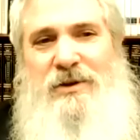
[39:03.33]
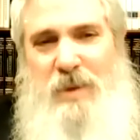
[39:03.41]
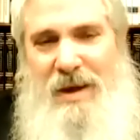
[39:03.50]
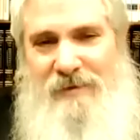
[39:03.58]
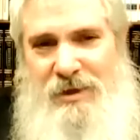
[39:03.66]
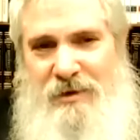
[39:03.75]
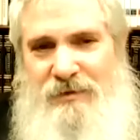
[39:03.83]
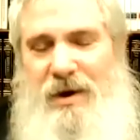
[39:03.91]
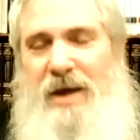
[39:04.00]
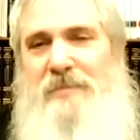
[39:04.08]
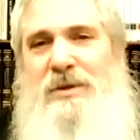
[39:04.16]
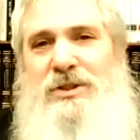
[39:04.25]
we have a
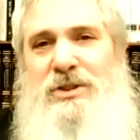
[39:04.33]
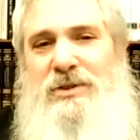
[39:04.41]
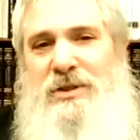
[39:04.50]
divine mission to